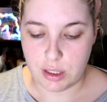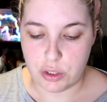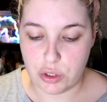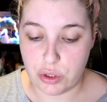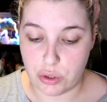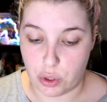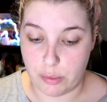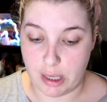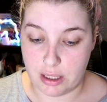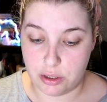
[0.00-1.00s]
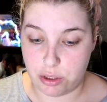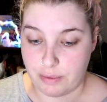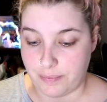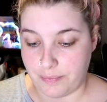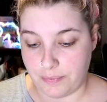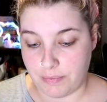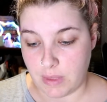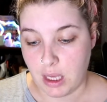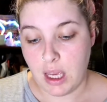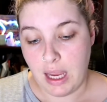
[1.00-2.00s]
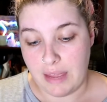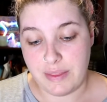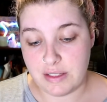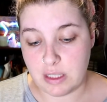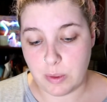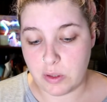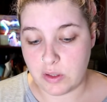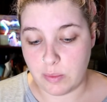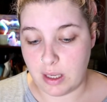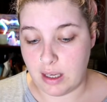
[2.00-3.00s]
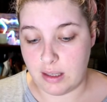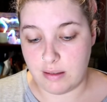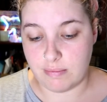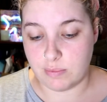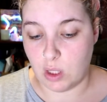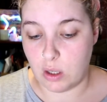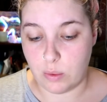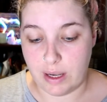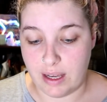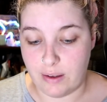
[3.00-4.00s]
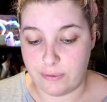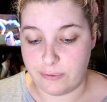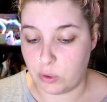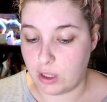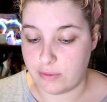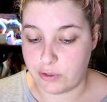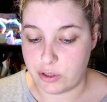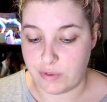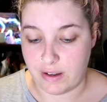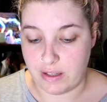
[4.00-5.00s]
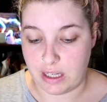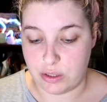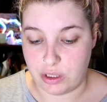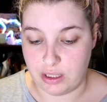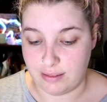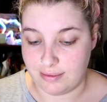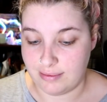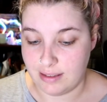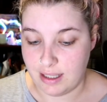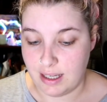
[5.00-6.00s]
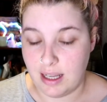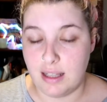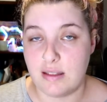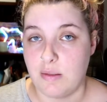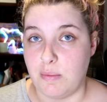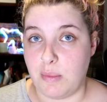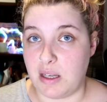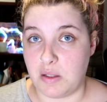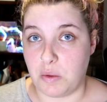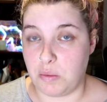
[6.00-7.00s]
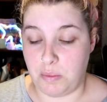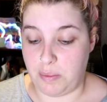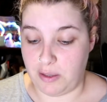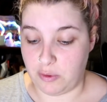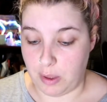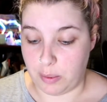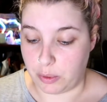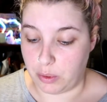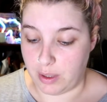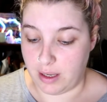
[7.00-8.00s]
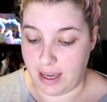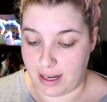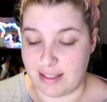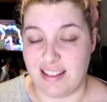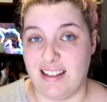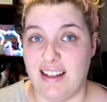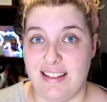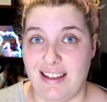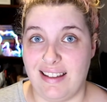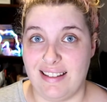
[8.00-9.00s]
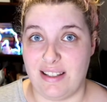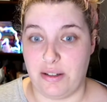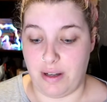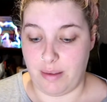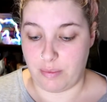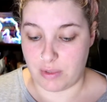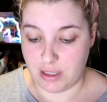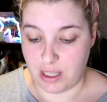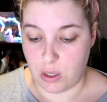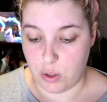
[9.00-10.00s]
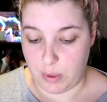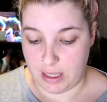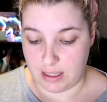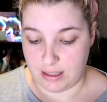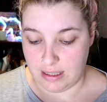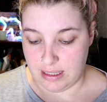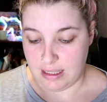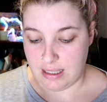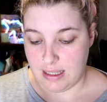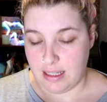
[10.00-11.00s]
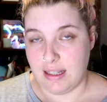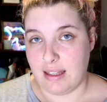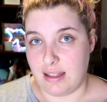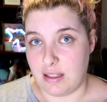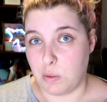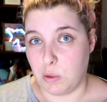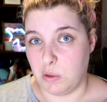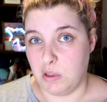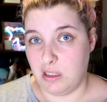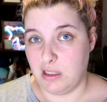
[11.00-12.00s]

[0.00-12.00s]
so much. And this is supposed to be long wear, full coverage foundation. It's meant to be for people who are exercising, so I'm really hoping that this will,